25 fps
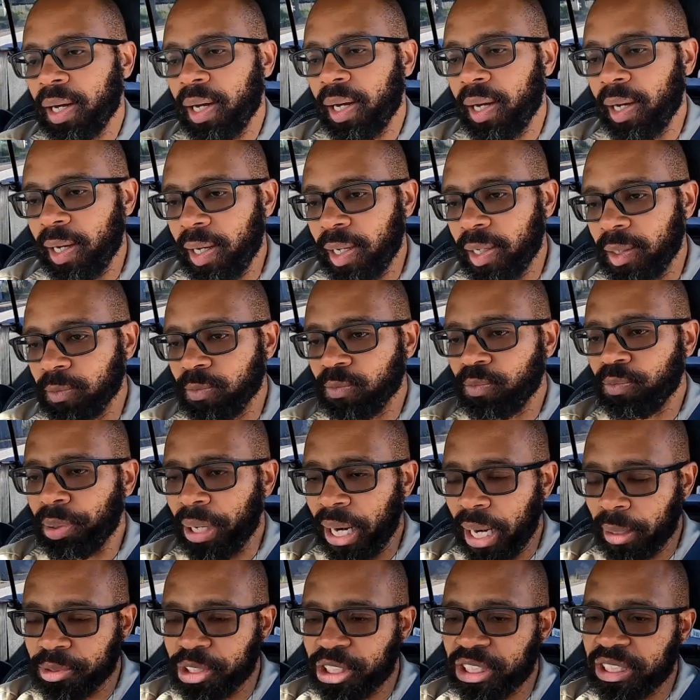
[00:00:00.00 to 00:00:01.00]

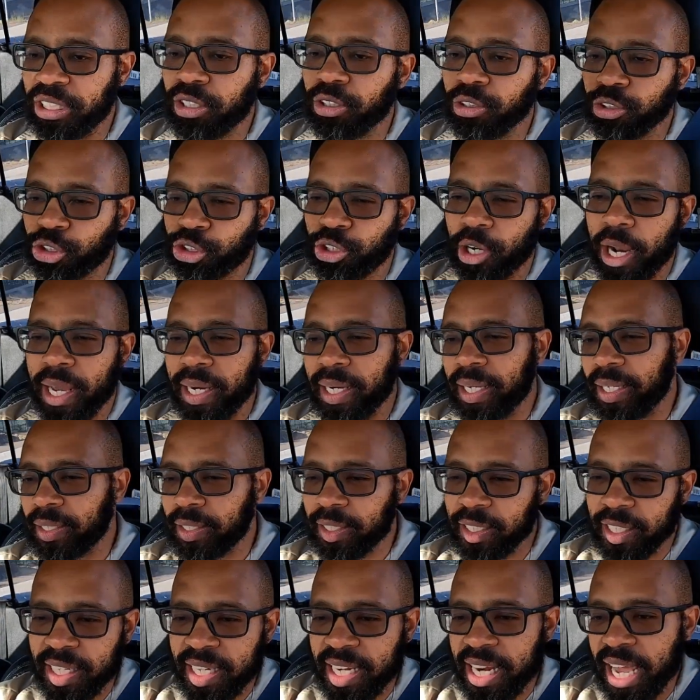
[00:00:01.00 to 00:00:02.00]
But I'm still trying
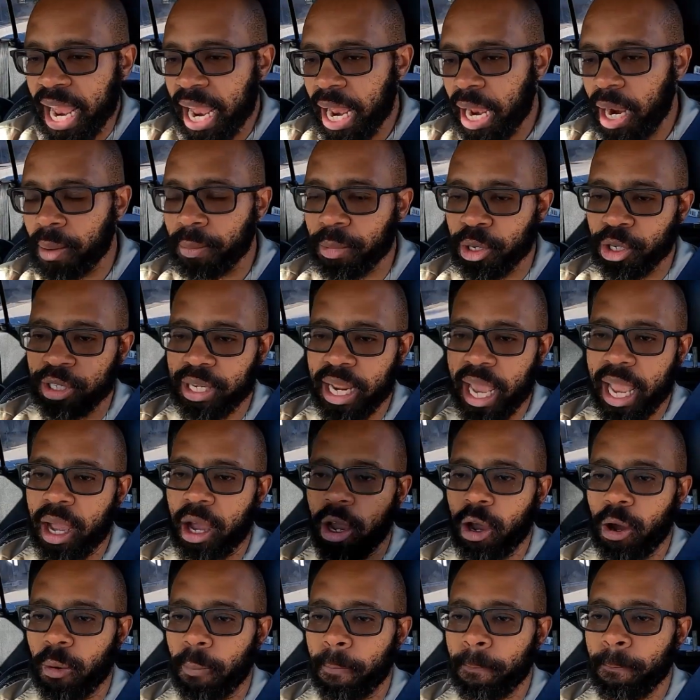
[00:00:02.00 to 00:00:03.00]
to hammer
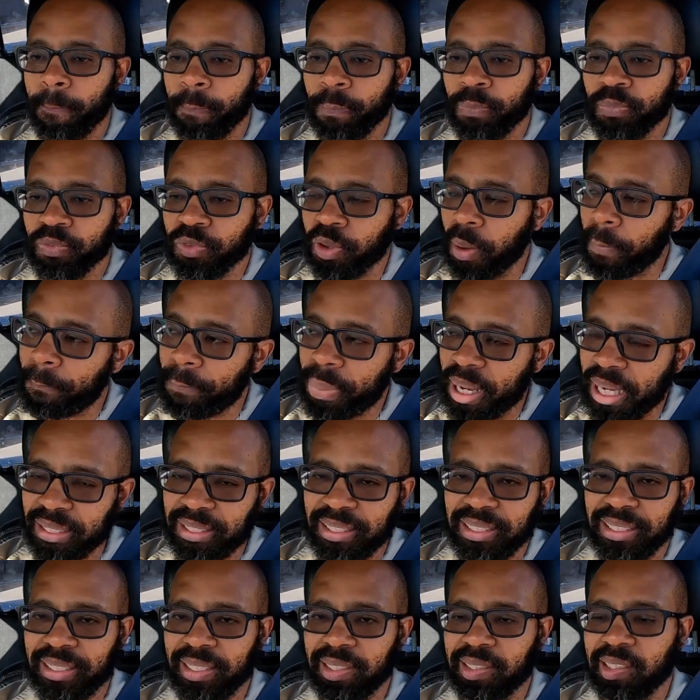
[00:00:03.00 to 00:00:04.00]
down the
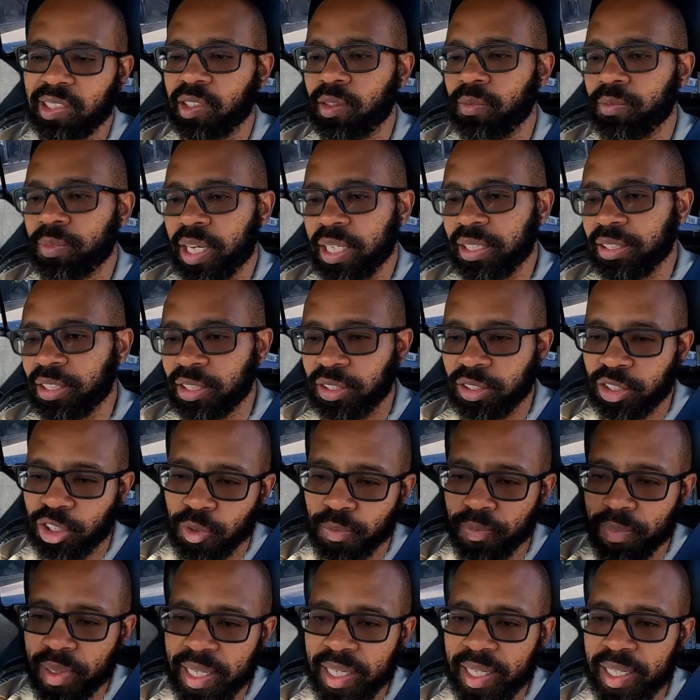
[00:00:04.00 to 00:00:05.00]
best system, because
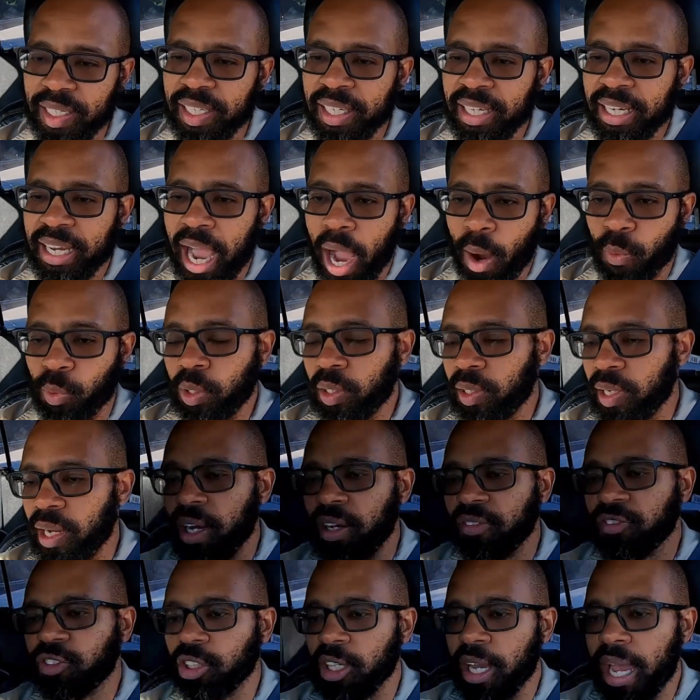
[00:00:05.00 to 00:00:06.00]
to me, I would
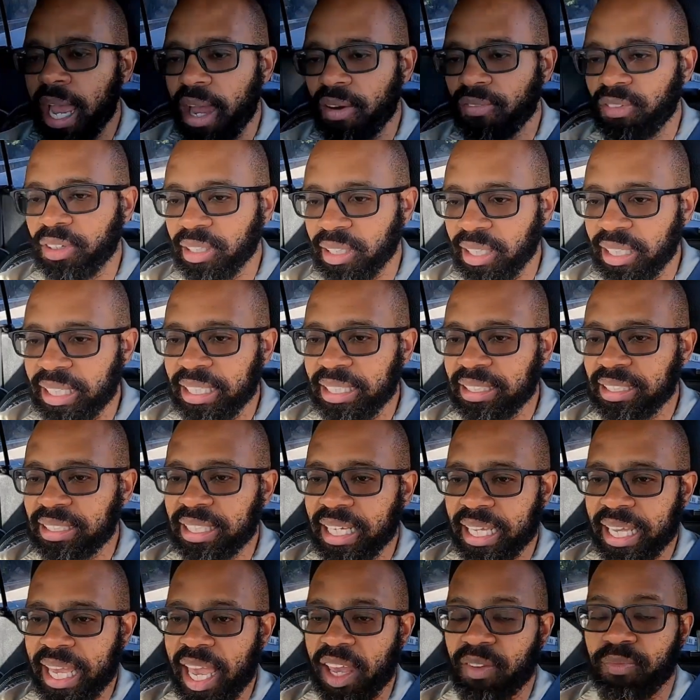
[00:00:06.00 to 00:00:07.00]
love to have a lens
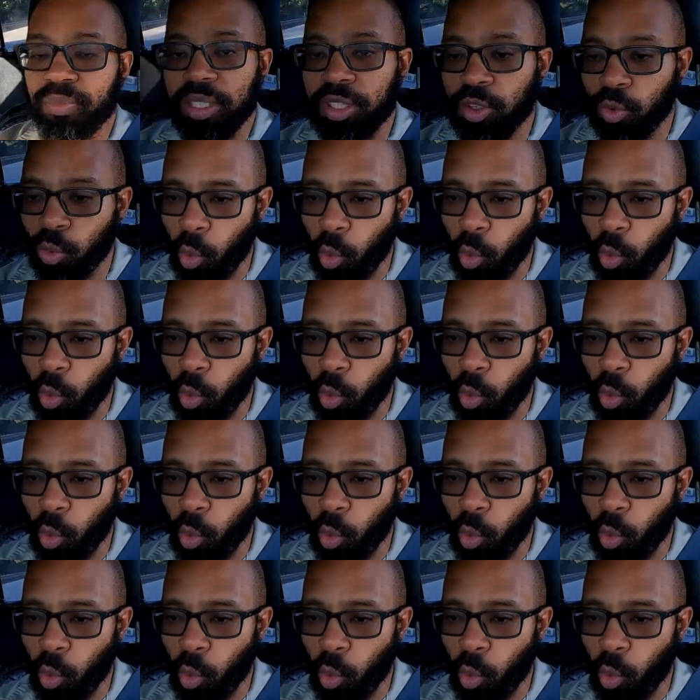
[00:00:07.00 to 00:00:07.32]
that gave me the